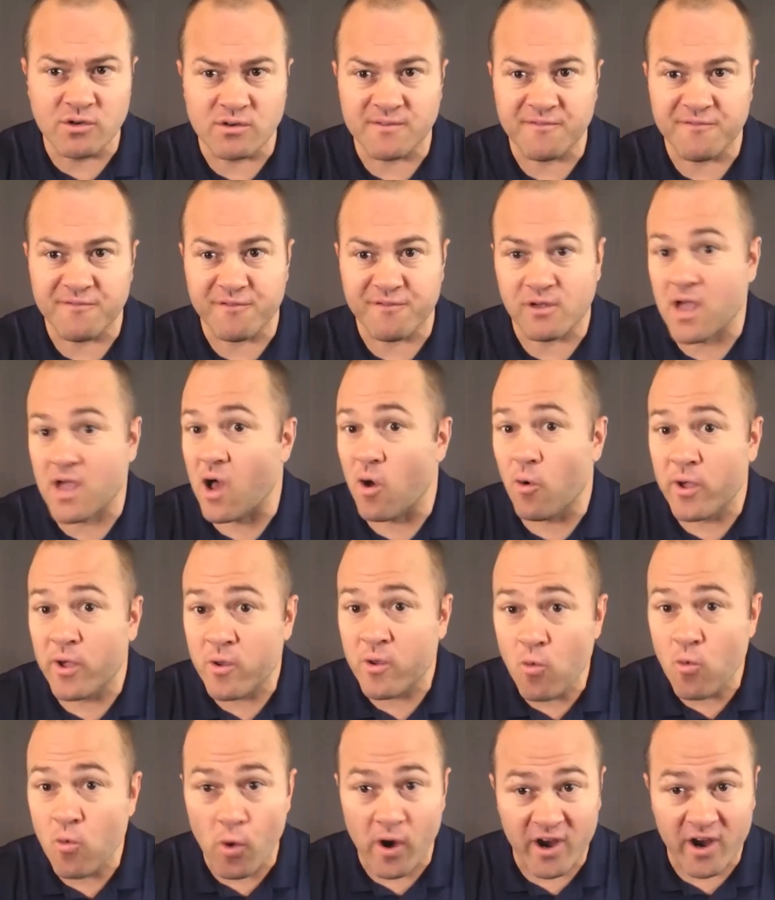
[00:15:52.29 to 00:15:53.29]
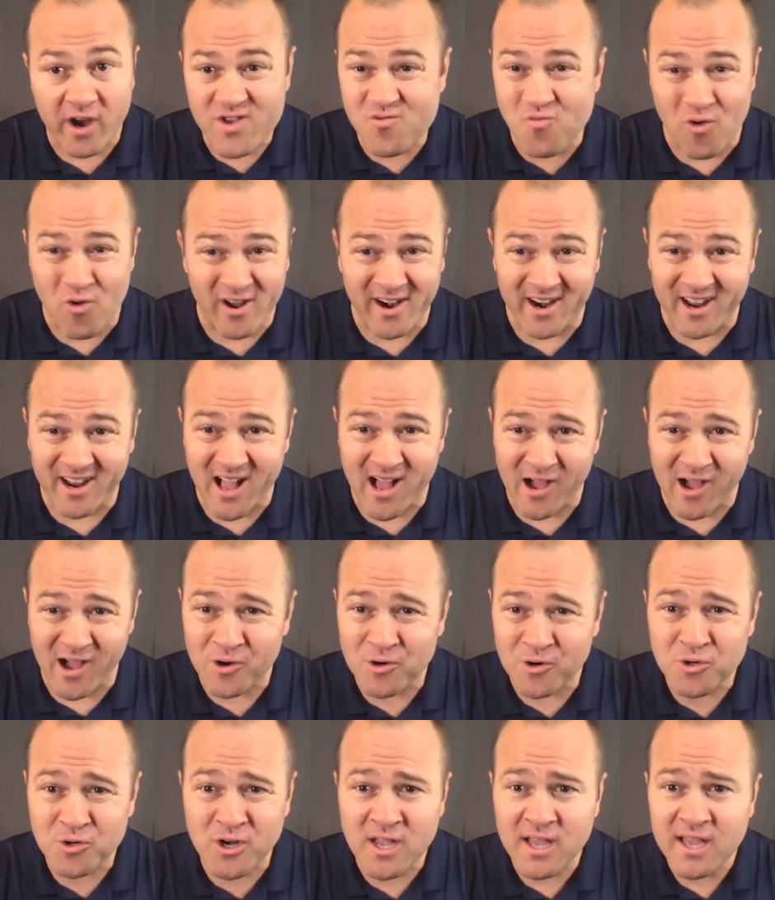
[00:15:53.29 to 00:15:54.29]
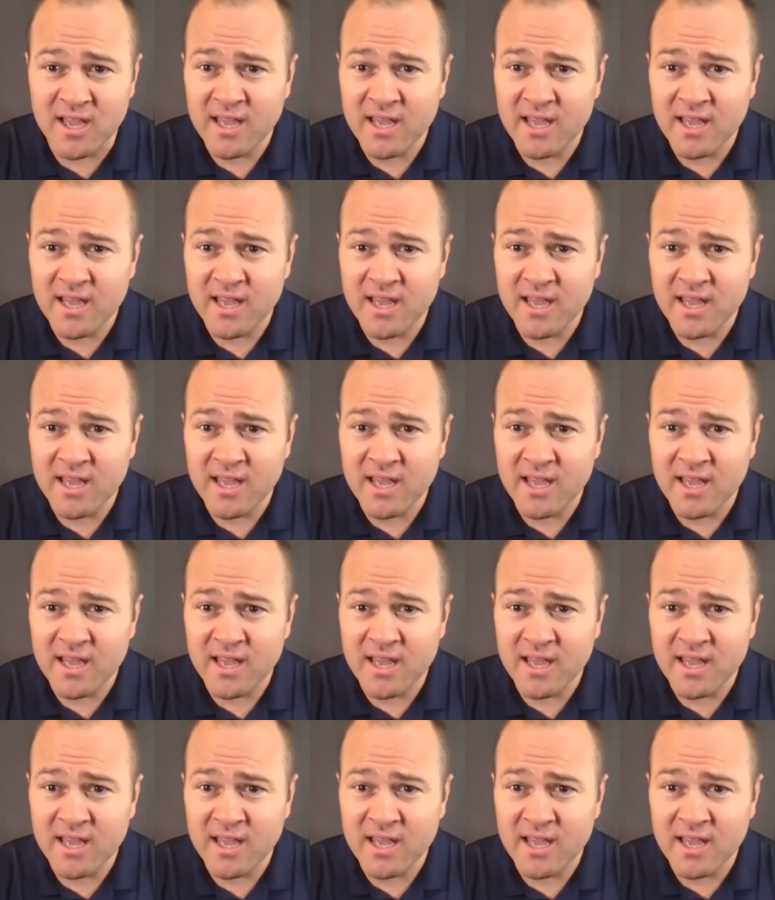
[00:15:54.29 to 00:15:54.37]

Of going where you want to go,